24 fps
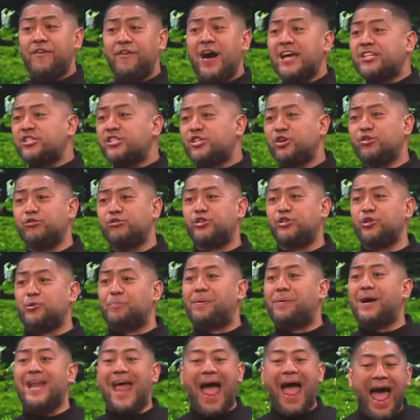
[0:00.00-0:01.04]
of us who do.
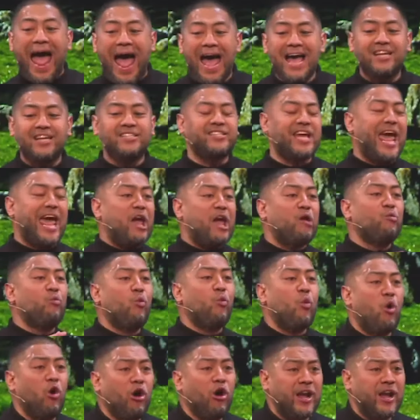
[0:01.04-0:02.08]
But as a
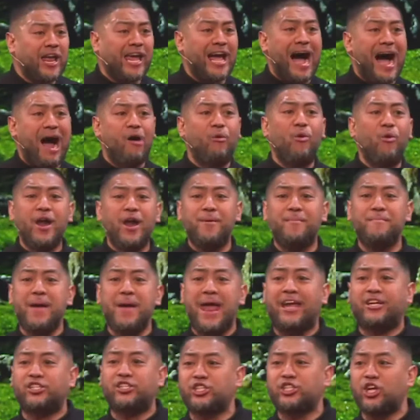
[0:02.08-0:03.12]
warning, I want to
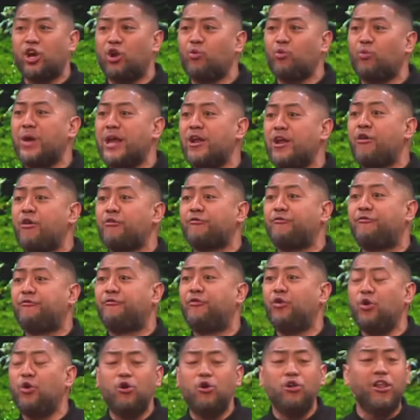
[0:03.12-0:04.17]
make sure we don't
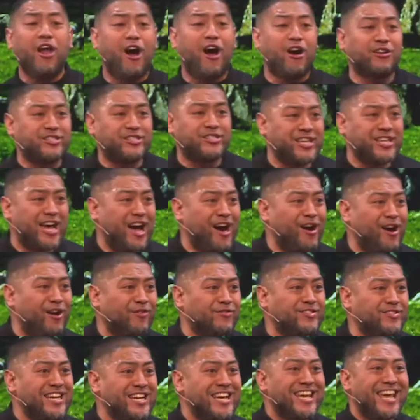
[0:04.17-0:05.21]
fool
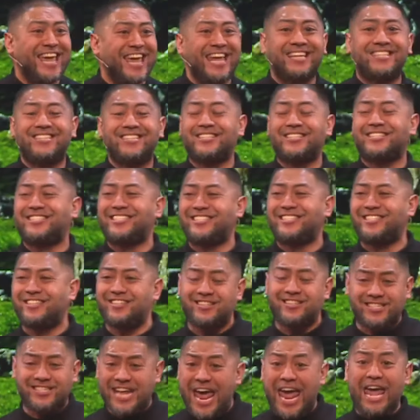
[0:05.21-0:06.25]
ourselves into
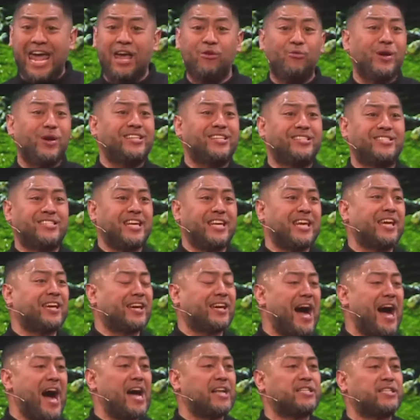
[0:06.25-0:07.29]
saying we seek
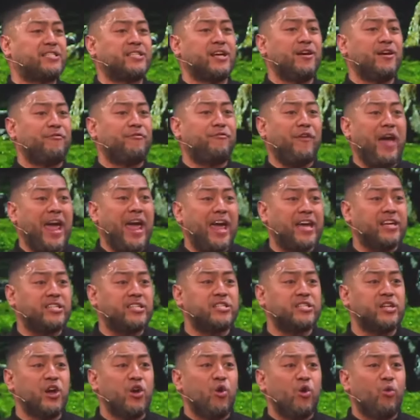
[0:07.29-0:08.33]
God's
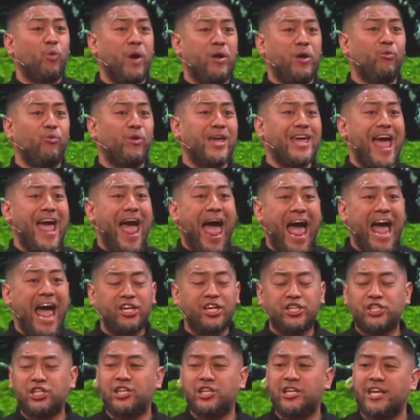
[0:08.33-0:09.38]
face when we
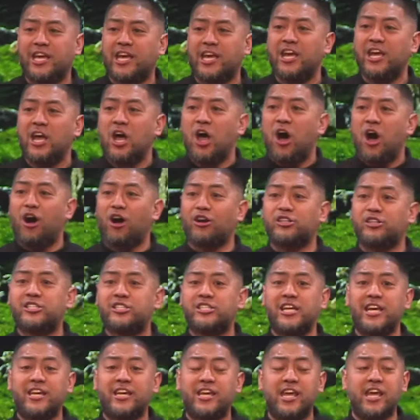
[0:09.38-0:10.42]
actually are
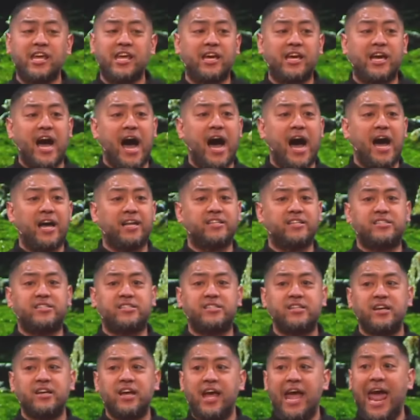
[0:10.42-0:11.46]
seeking
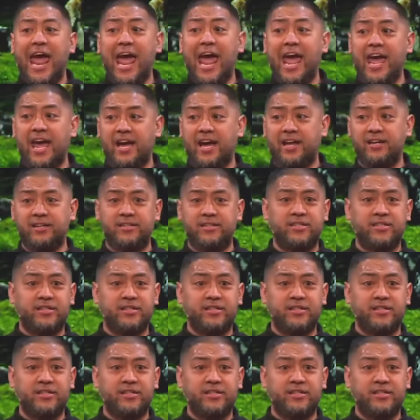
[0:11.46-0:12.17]
God's hand.